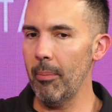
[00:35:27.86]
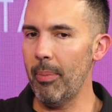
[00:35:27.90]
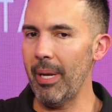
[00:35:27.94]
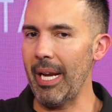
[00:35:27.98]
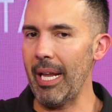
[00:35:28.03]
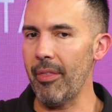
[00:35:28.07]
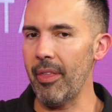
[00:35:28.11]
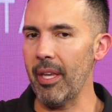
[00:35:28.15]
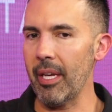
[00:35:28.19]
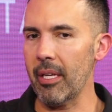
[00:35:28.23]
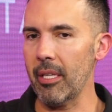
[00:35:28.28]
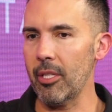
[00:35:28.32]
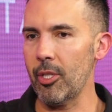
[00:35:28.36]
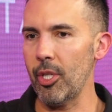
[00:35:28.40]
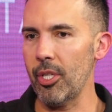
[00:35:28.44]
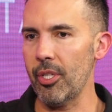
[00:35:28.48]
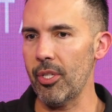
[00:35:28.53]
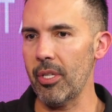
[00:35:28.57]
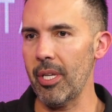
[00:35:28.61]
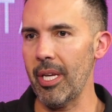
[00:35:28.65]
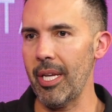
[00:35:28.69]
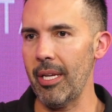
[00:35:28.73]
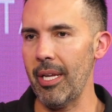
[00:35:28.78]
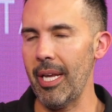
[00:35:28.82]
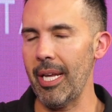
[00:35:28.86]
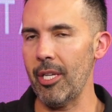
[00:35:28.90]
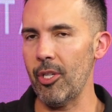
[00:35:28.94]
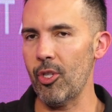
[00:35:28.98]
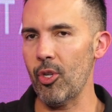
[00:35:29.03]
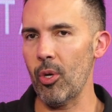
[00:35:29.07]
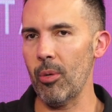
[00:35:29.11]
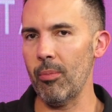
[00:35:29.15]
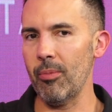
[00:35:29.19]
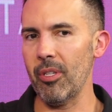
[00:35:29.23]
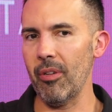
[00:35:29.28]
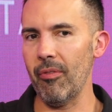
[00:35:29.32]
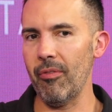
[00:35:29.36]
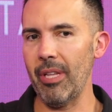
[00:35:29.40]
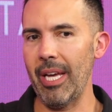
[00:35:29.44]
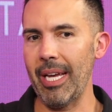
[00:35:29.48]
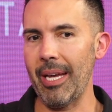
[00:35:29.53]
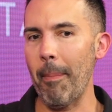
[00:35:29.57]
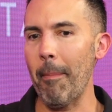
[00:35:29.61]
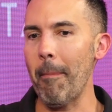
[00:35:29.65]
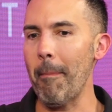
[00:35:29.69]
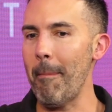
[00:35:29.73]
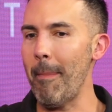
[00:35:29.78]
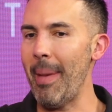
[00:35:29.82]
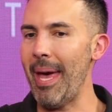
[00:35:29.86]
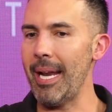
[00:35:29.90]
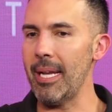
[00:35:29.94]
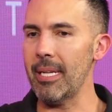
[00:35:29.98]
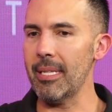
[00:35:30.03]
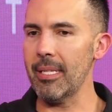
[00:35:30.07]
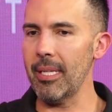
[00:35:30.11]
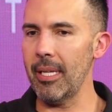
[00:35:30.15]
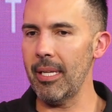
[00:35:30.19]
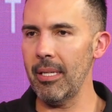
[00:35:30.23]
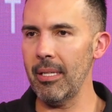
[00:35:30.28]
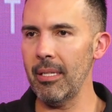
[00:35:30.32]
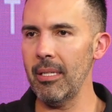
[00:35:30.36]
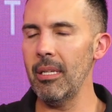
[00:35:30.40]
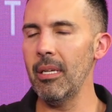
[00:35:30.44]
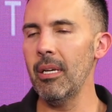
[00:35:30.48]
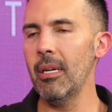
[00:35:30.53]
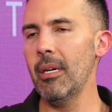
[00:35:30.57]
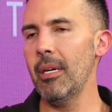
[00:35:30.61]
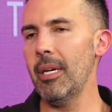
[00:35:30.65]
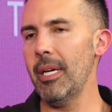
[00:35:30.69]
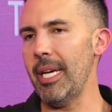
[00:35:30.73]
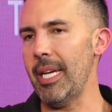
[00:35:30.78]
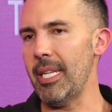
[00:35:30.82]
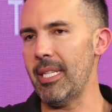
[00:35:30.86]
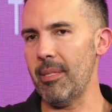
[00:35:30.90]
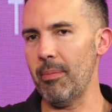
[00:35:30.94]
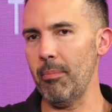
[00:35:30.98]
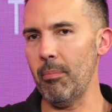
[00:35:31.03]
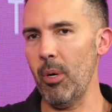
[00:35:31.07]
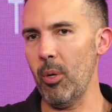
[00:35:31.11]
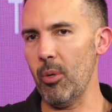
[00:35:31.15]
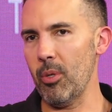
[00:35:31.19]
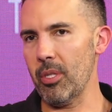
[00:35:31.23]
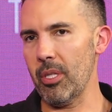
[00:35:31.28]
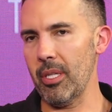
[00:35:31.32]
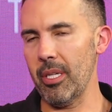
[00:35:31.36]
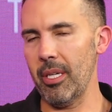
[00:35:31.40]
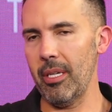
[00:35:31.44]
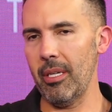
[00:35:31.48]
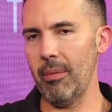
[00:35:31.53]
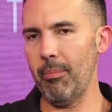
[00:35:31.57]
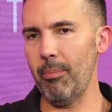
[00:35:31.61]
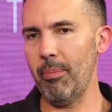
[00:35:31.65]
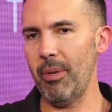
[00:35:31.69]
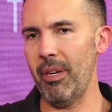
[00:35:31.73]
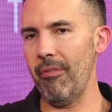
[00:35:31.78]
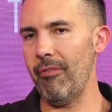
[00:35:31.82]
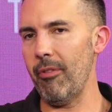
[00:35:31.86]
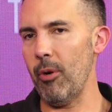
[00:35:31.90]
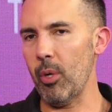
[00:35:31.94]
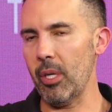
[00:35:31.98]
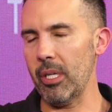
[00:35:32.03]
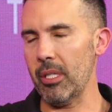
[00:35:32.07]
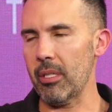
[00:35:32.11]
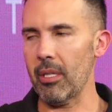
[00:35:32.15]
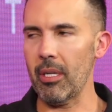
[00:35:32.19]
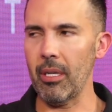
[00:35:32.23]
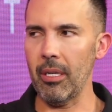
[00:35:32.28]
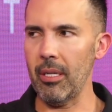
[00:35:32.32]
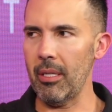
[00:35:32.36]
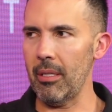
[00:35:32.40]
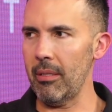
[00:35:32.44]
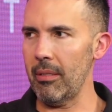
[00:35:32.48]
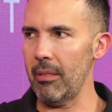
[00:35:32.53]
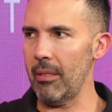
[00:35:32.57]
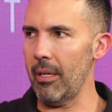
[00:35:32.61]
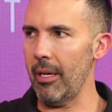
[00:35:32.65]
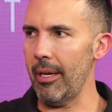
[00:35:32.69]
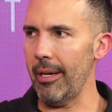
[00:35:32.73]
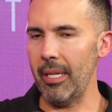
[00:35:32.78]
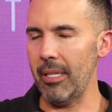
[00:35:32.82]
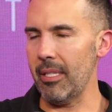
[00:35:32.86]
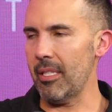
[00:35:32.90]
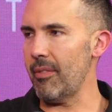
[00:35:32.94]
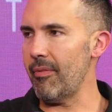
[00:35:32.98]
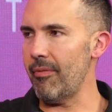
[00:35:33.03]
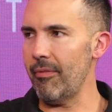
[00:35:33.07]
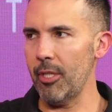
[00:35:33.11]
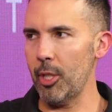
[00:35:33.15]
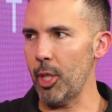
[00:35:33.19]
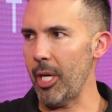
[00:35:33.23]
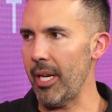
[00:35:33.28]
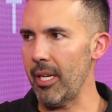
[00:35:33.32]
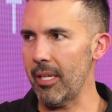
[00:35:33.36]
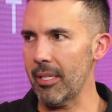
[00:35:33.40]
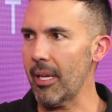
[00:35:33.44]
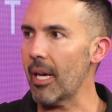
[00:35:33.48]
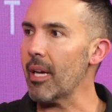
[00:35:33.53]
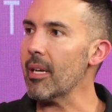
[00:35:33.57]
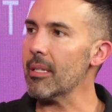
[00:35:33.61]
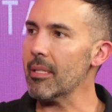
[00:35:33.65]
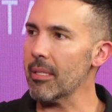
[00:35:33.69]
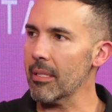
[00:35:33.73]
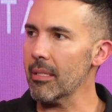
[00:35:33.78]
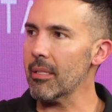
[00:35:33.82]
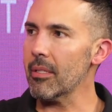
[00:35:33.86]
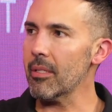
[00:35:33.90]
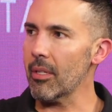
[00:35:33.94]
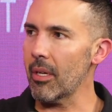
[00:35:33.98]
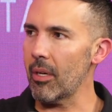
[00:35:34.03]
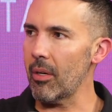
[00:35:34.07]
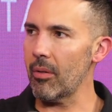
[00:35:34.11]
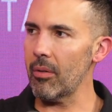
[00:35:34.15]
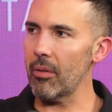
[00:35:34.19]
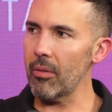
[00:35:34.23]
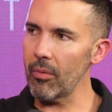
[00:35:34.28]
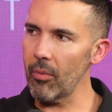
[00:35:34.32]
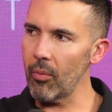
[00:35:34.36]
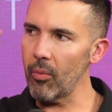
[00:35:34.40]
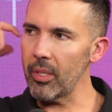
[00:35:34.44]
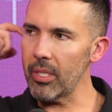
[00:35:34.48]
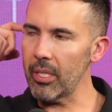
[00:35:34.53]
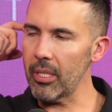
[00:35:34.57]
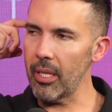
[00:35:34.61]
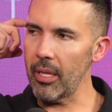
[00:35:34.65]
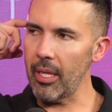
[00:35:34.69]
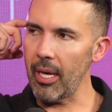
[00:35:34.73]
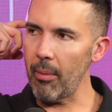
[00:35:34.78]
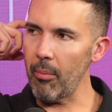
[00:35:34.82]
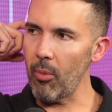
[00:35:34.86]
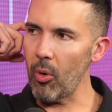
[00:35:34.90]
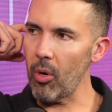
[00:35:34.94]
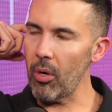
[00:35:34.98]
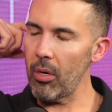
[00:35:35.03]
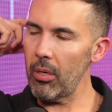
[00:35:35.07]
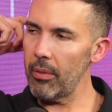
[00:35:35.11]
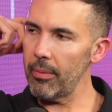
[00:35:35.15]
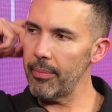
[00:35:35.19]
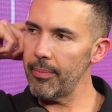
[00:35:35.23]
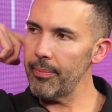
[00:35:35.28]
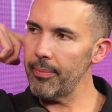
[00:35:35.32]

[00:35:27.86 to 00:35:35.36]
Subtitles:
But I think just in terms of like medicine, it's mostly been focused on penis vagina sex. So we see that more.